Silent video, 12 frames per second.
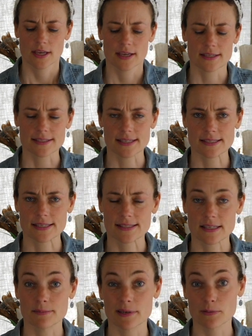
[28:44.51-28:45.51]

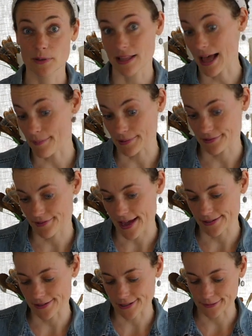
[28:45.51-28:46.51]
consistency, but it will happen
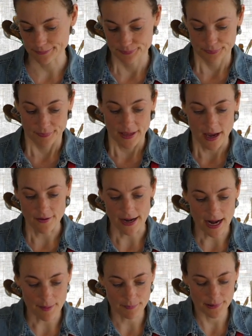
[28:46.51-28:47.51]
faster. All right,
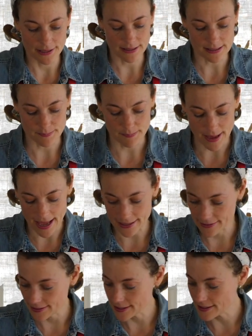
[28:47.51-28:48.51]
I'm putting this back
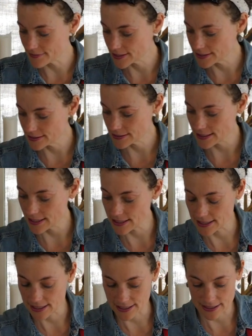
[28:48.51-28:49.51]
in the oven
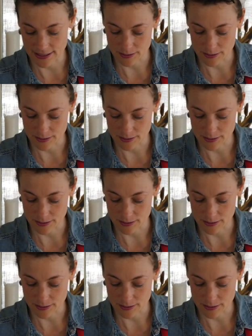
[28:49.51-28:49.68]
and